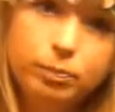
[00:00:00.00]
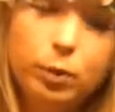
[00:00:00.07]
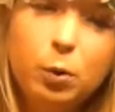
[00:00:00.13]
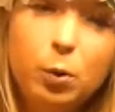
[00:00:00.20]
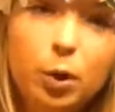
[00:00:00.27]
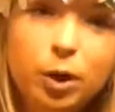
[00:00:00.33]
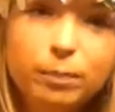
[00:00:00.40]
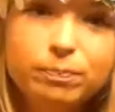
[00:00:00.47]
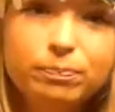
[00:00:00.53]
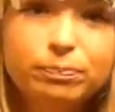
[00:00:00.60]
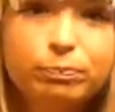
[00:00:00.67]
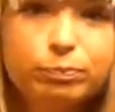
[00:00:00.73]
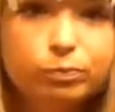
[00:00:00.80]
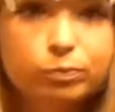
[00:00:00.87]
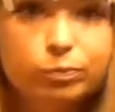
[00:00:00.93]
or
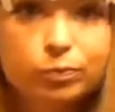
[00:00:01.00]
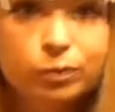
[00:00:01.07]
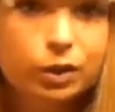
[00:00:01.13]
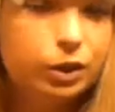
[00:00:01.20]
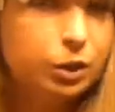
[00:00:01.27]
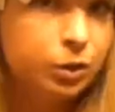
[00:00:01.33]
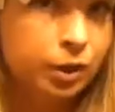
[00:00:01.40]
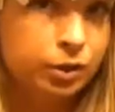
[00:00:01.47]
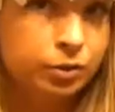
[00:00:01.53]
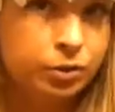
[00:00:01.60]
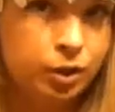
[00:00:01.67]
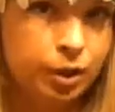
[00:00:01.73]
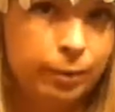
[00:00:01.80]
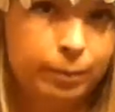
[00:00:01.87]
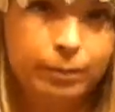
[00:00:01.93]
you can
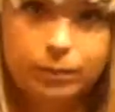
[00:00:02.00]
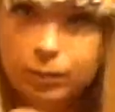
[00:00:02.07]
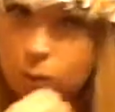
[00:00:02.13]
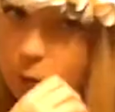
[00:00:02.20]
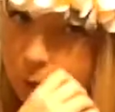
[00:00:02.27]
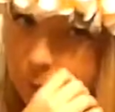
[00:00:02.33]
strum, or